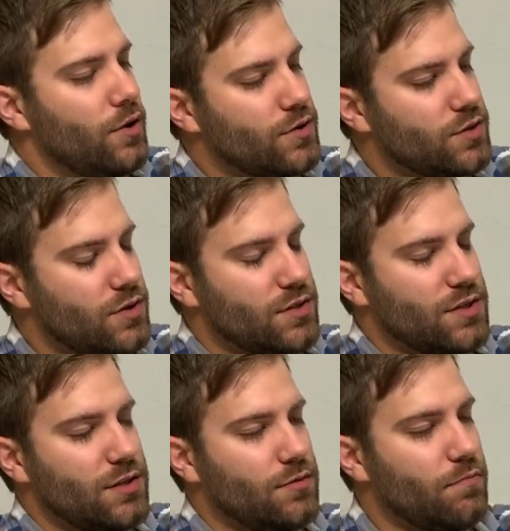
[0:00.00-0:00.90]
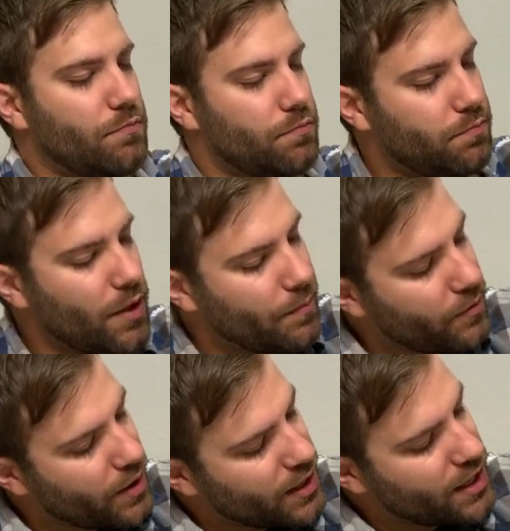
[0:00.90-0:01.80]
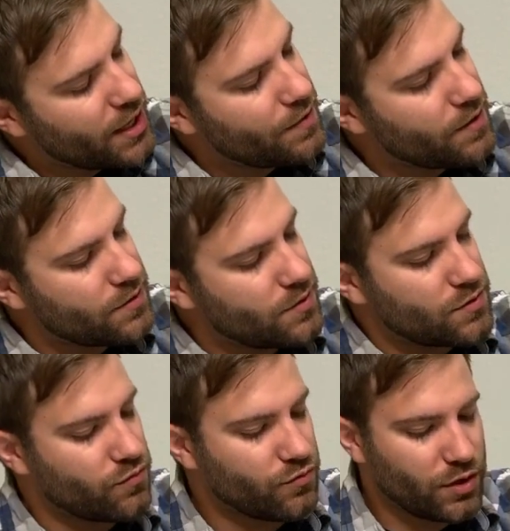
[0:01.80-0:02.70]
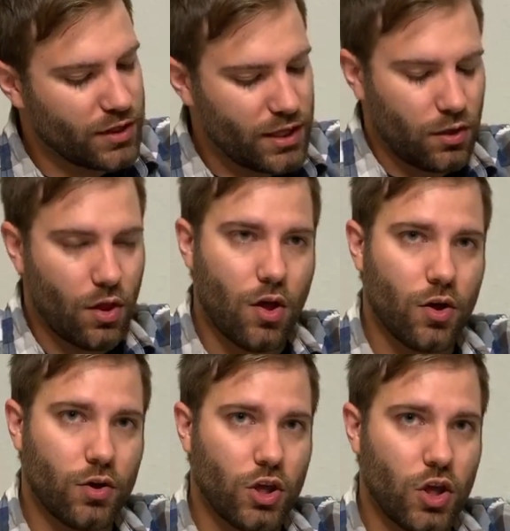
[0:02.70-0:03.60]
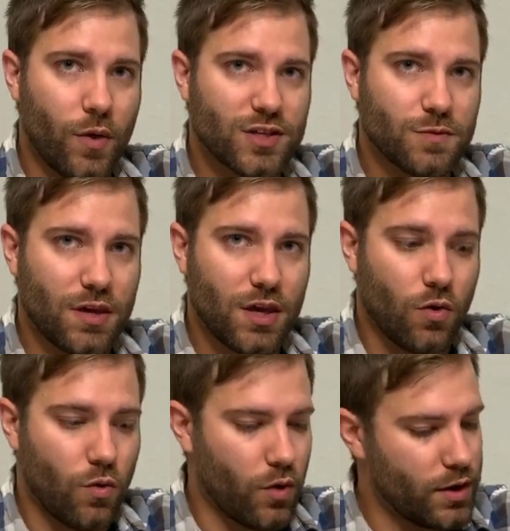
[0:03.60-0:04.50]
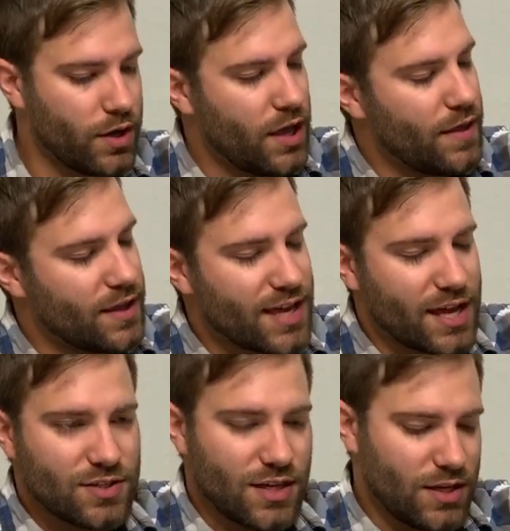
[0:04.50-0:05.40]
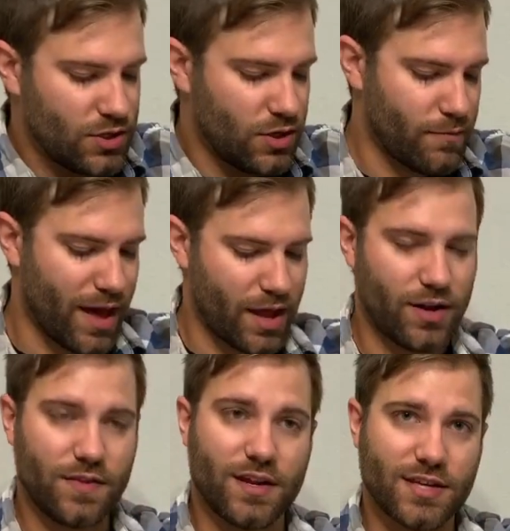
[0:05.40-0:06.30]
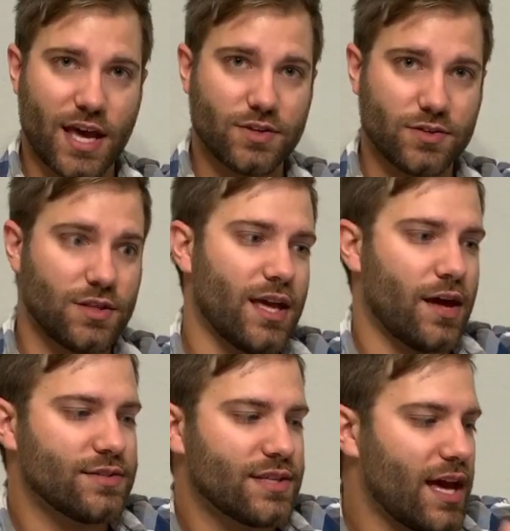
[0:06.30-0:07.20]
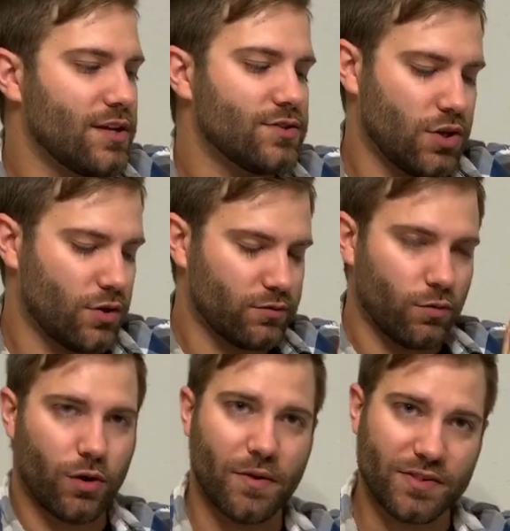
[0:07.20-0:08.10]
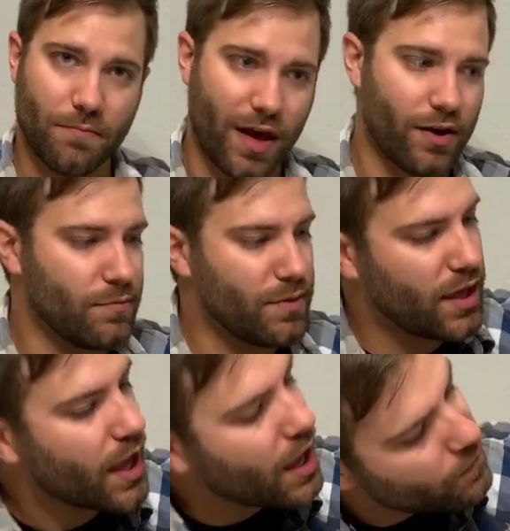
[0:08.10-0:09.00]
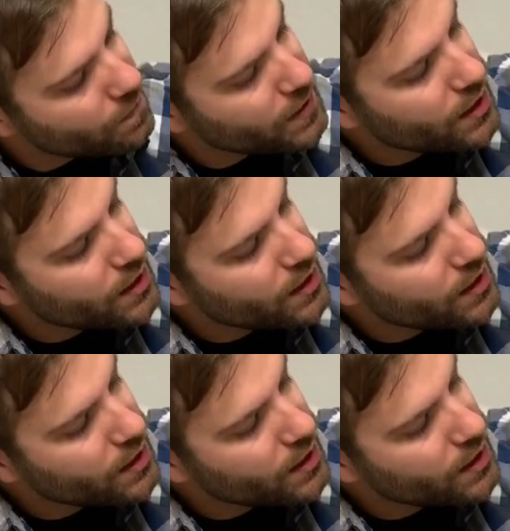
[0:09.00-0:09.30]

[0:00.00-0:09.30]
So you just plop it right in, and there's really long USB cord that attaches into your battery, that attaches to the outside, so you don't have to worry about that battery being out.